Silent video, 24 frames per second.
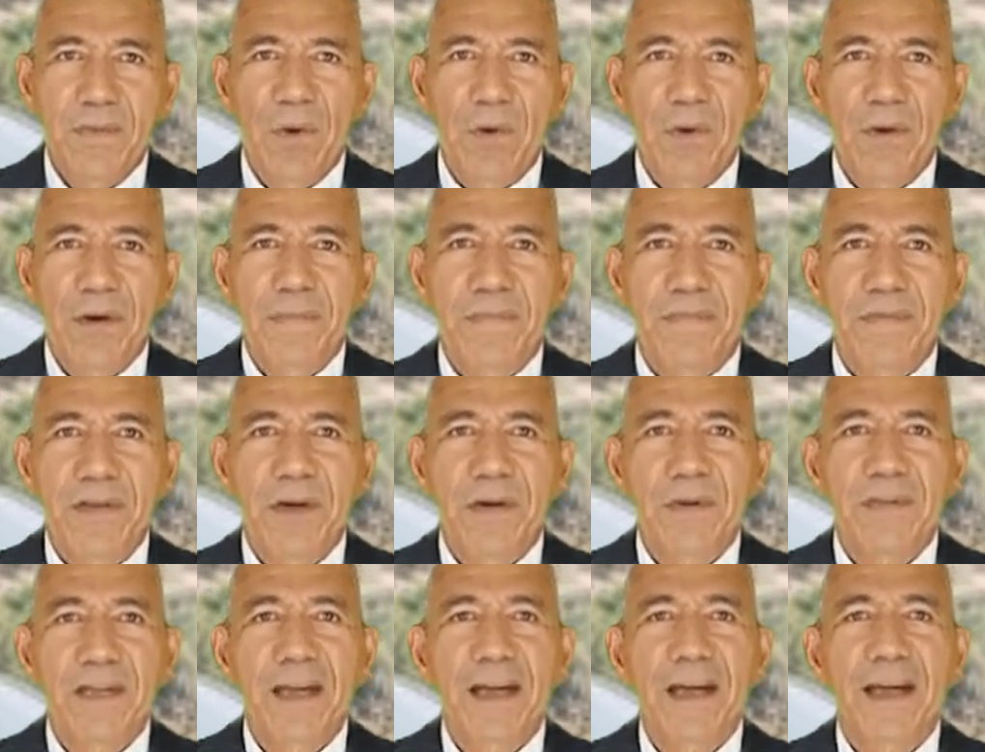or a few
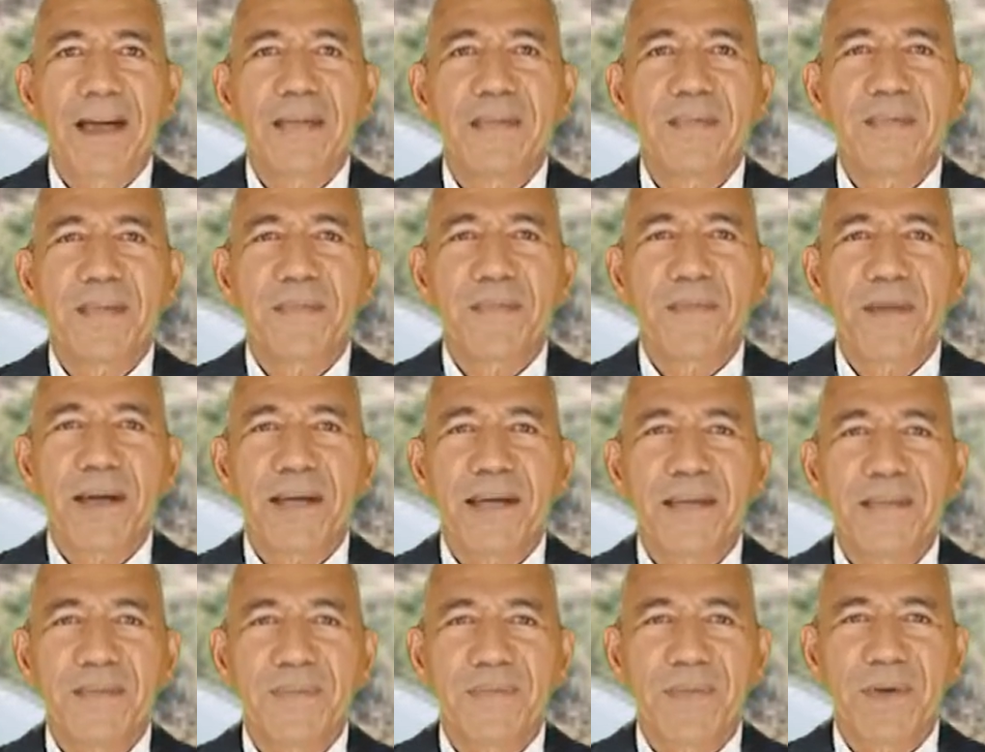years,
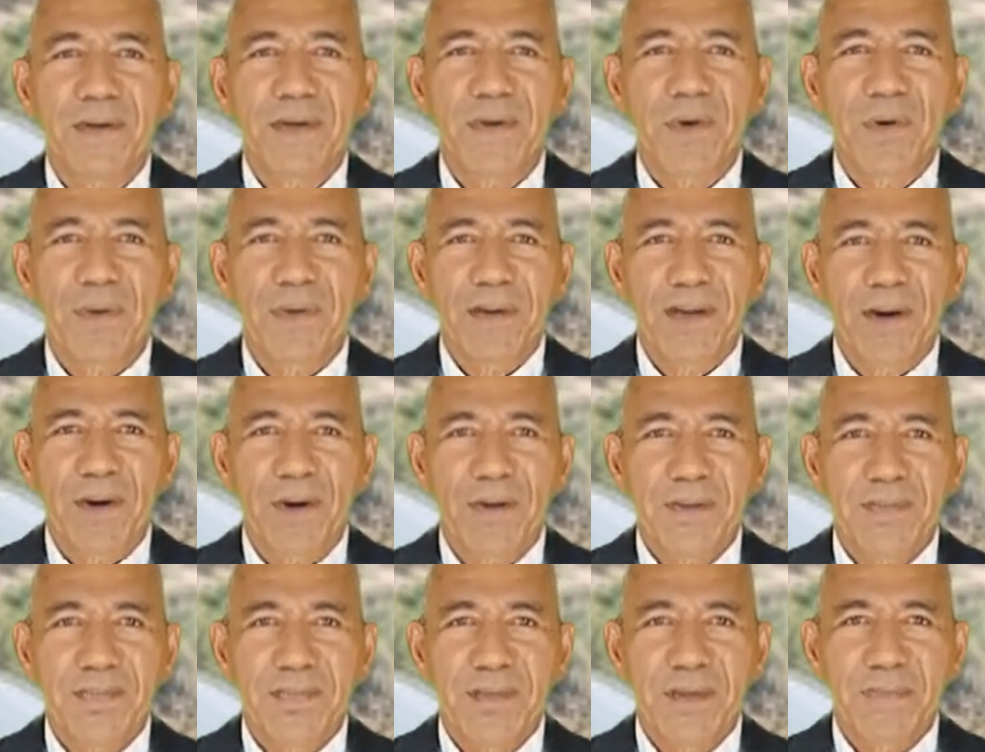fees for court
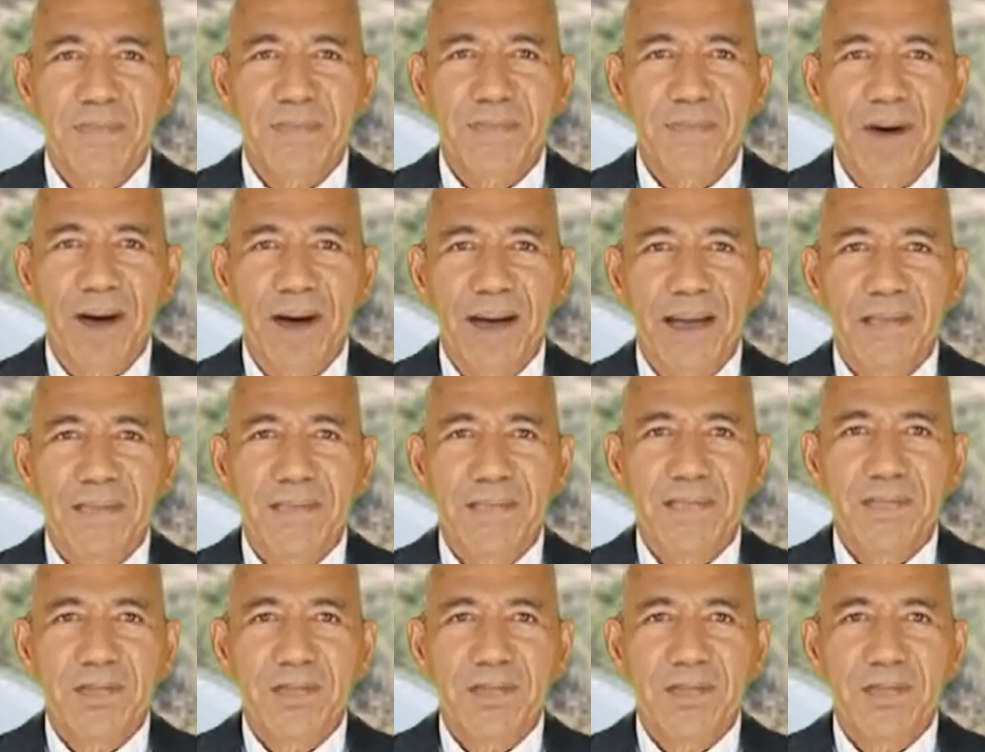costs and fines,